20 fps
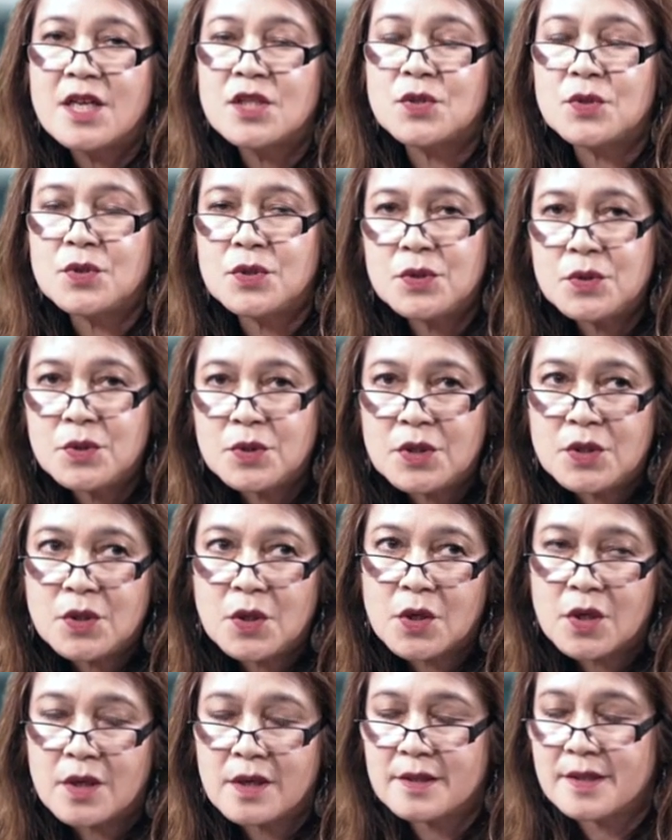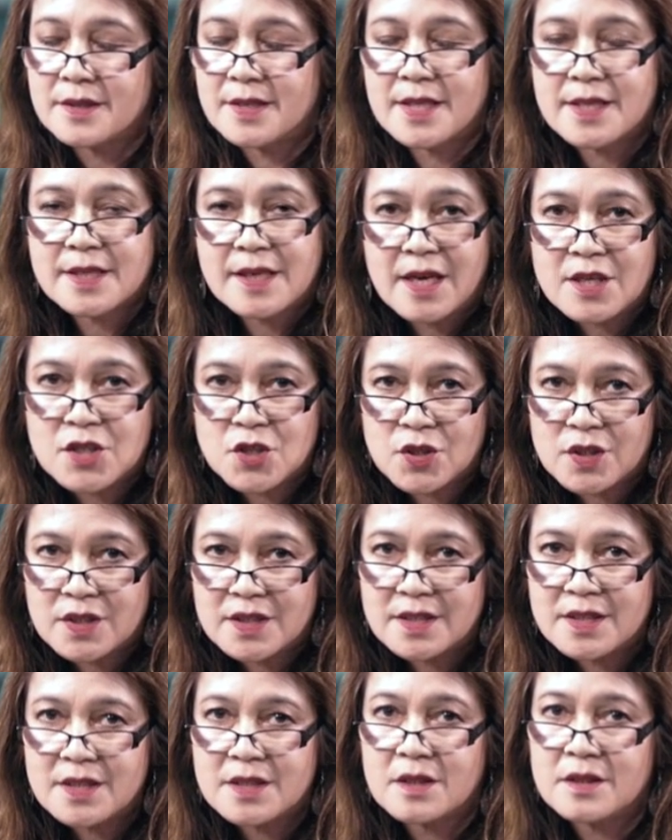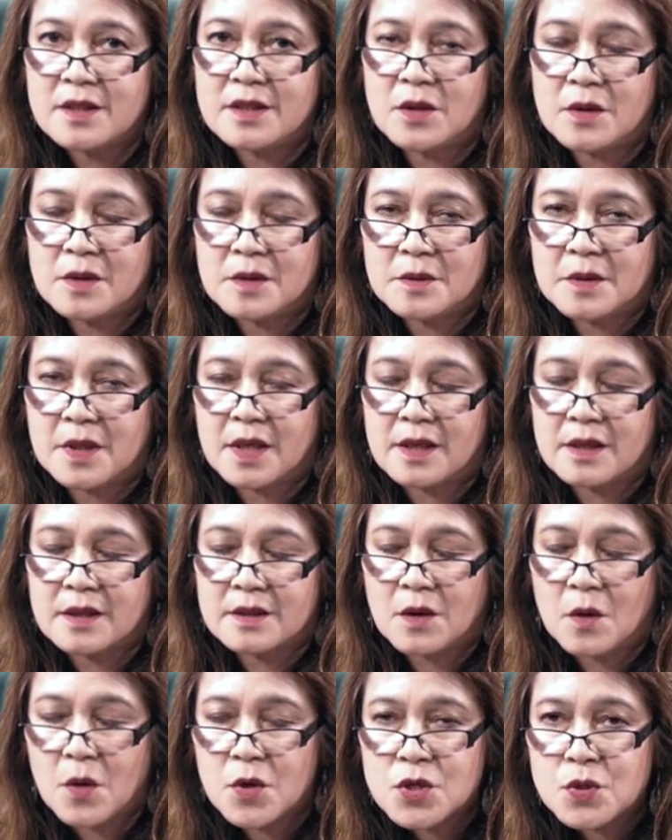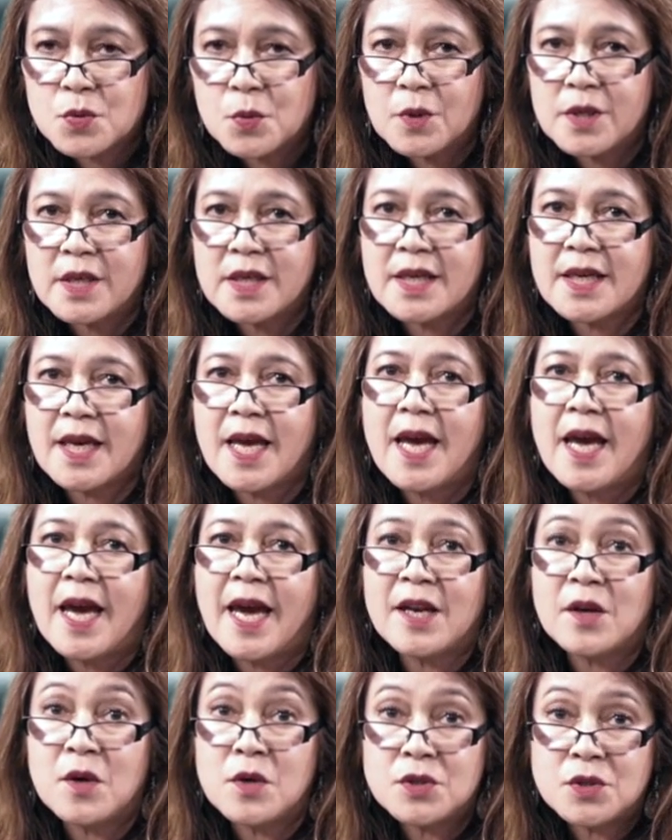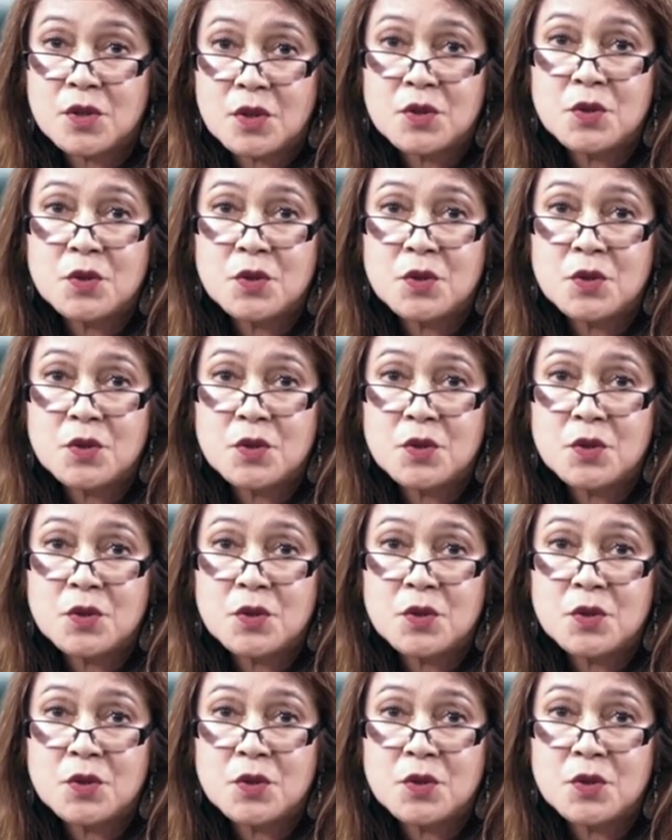to do your discussions, your coursework, and also